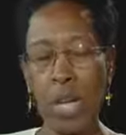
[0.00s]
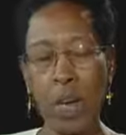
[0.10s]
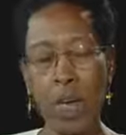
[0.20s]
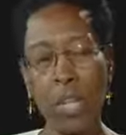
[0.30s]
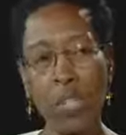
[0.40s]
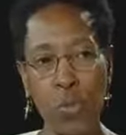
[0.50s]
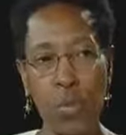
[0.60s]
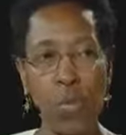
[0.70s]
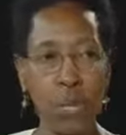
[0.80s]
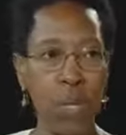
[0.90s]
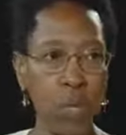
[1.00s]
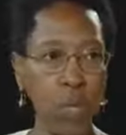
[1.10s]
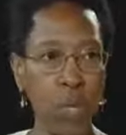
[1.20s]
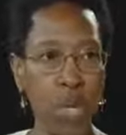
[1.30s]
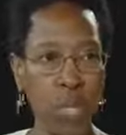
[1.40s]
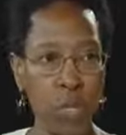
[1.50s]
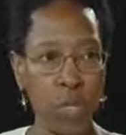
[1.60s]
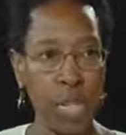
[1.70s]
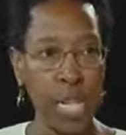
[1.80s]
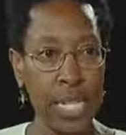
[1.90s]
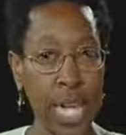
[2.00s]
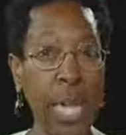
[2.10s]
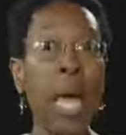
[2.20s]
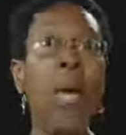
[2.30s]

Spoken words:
I'm not sure if we'll do conclusions that day,